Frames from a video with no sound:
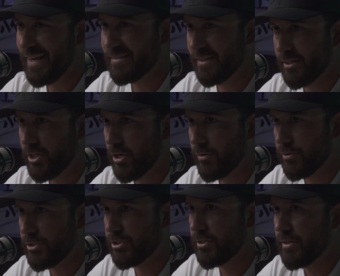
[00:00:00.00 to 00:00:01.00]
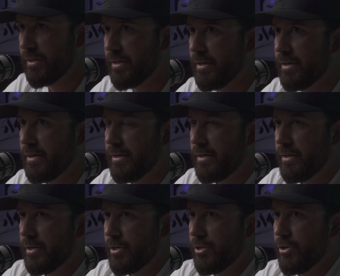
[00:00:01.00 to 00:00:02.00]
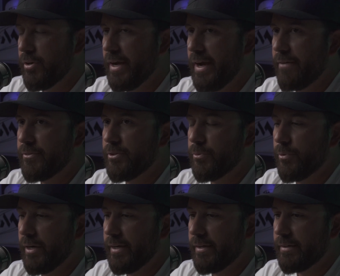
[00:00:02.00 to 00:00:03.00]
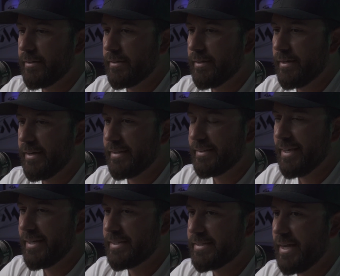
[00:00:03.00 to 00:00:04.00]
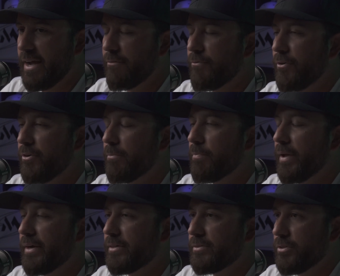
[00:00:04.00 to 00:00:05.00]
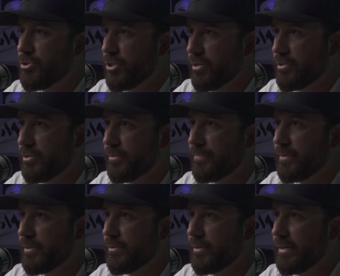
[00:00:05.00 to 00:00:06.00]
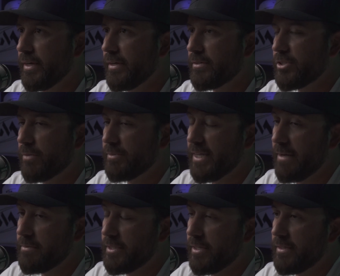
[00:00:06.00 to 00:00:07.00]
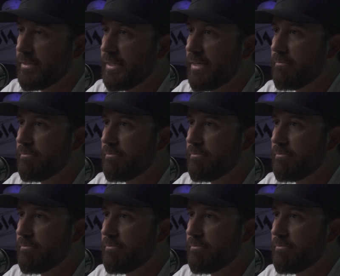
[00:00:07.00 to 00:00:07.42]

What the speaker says: as a coach, you have to really, it takes time for your players to trust you. Okay. And sometimes they